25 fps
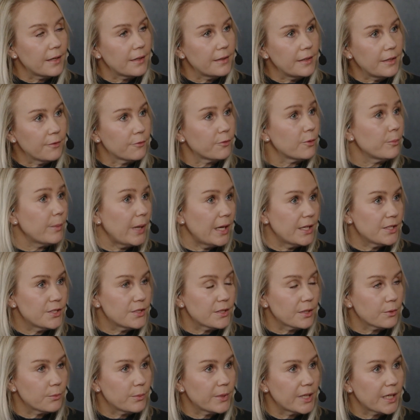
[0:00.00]

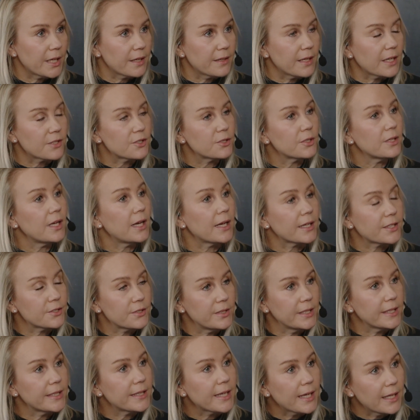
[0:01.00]
information we can
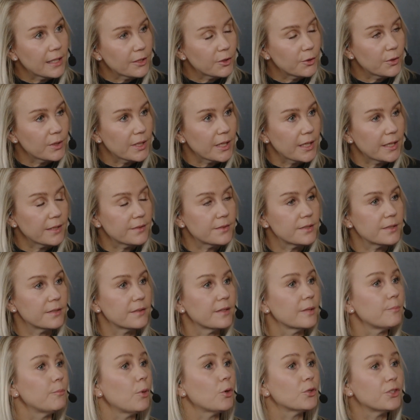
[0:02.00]
actually calculate
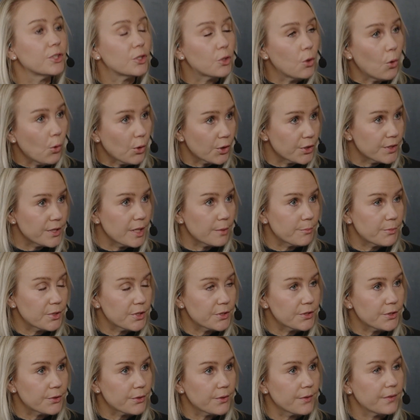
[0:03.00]
the body core
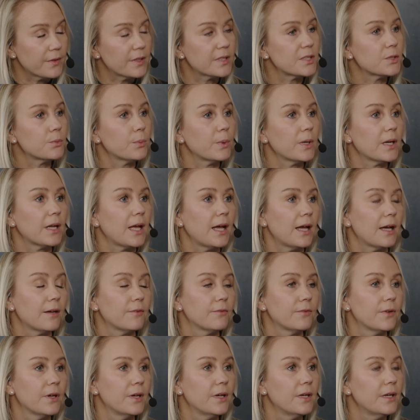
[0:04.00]
temperature, and this
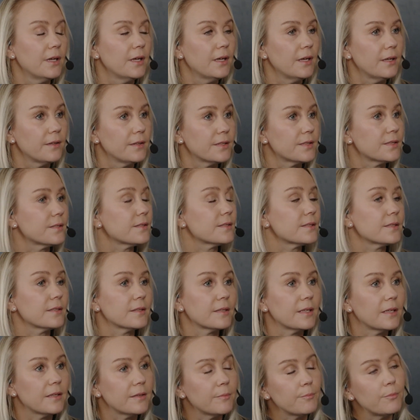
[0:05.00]
is
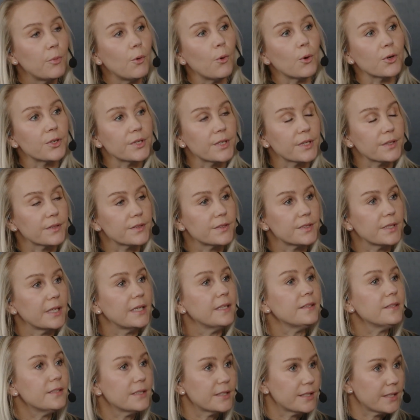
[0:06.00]
an important
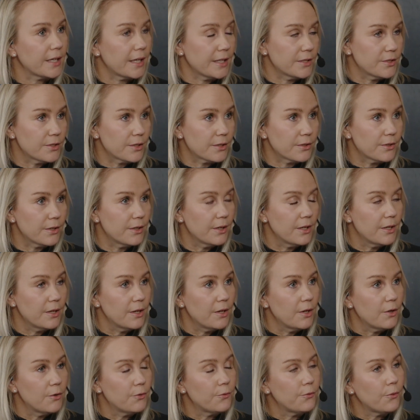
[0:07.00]
indicator
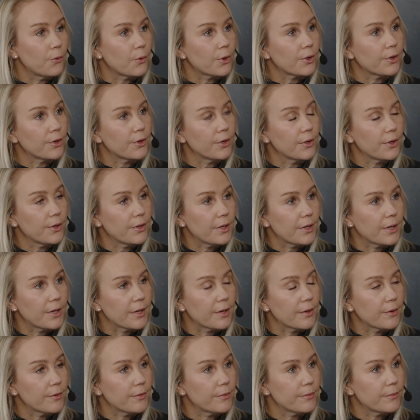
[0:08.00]
for
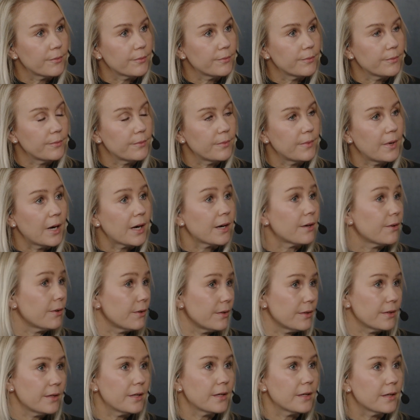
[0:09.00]

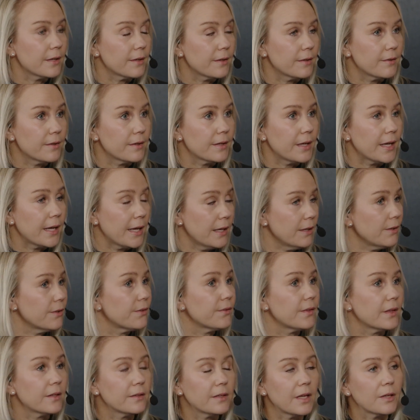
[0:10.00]
our
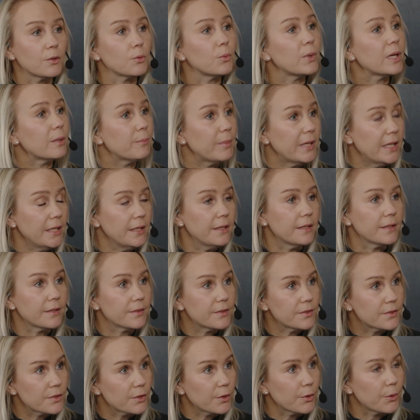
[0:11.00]
health and well-being.
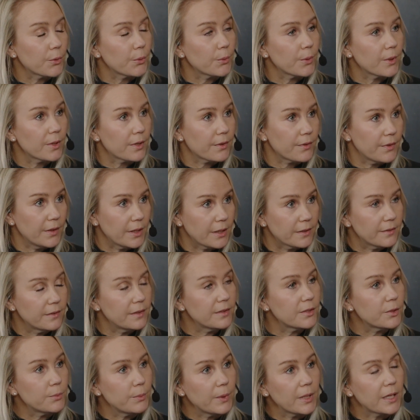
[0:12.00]
So I think
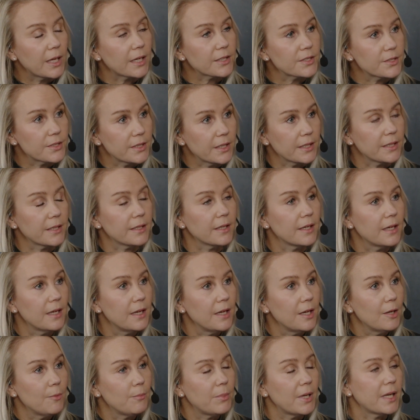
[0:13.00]
this will actually
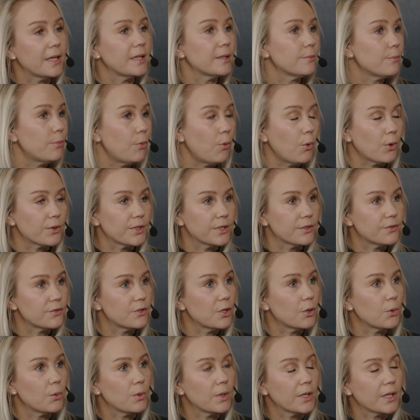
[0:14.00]
play an important
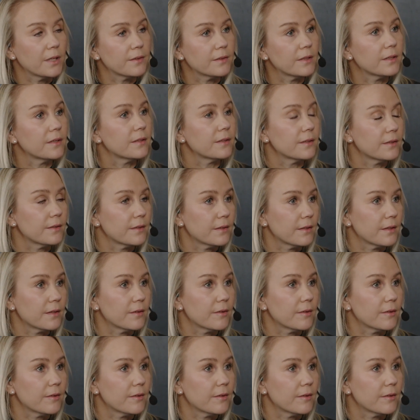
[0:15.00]
role in